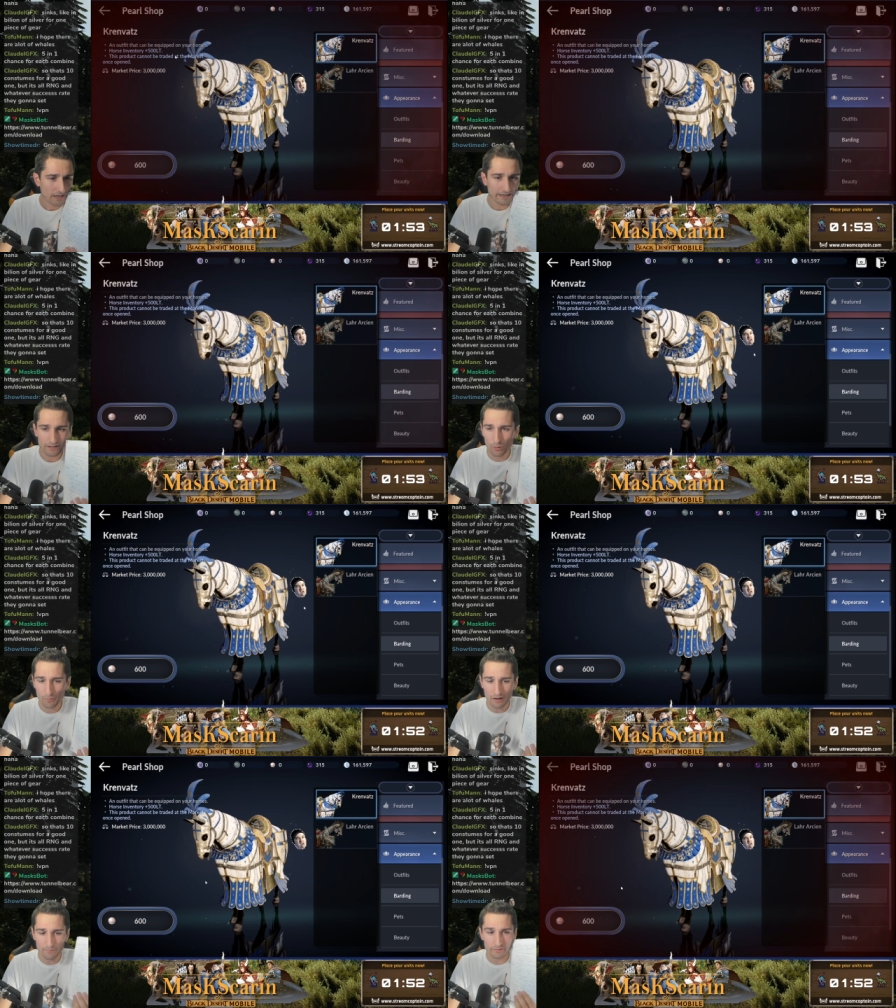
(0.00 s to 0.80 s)
I got no
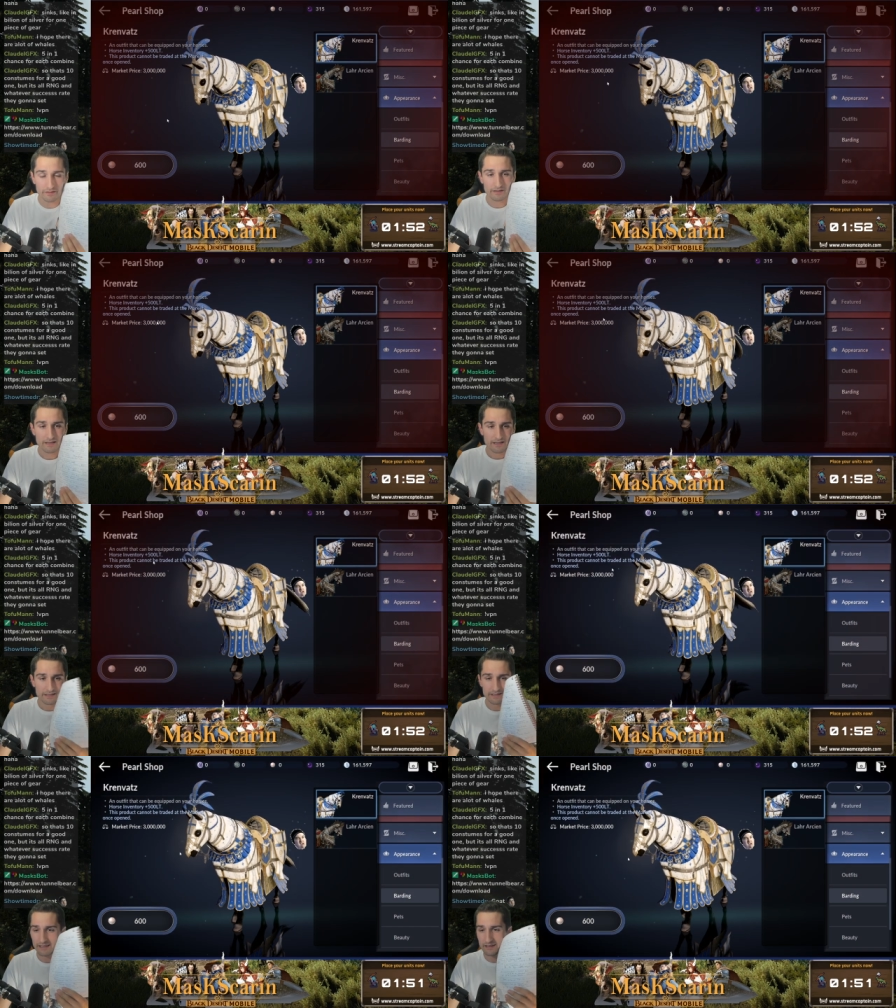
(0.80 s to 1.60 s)
problem with it.
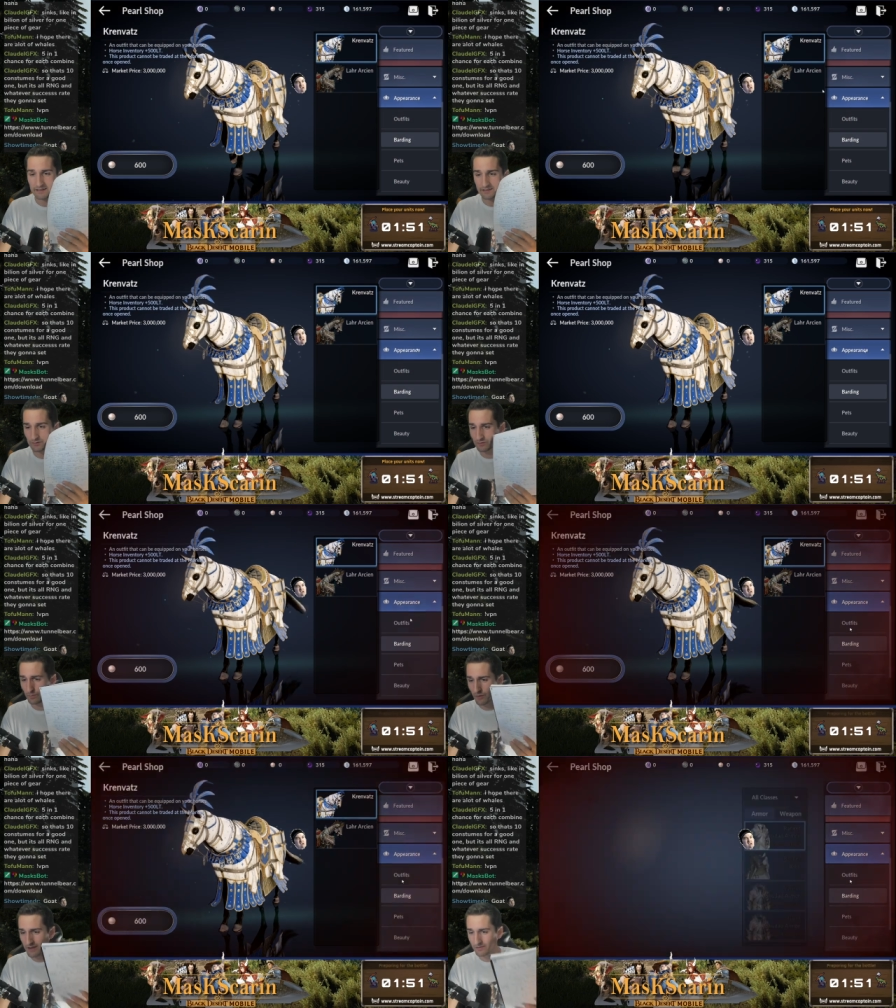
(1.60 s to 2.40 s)
You need it. Here's the
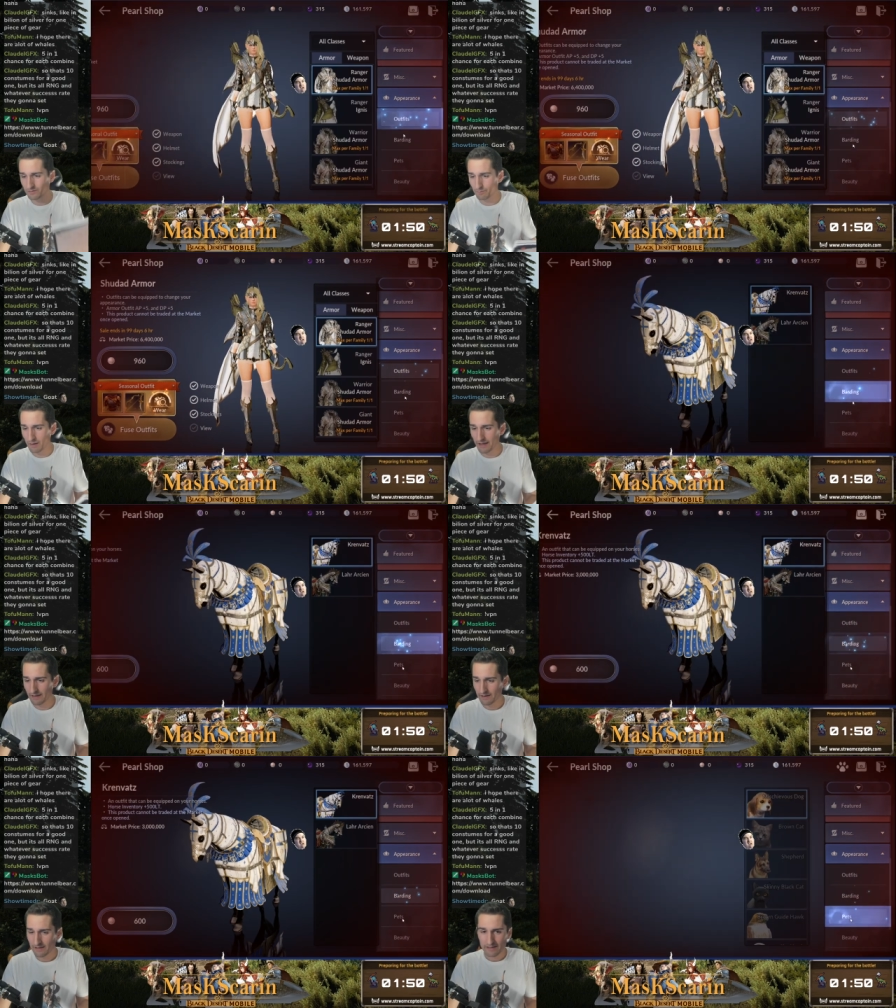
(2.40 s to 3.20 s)
price. Buy it.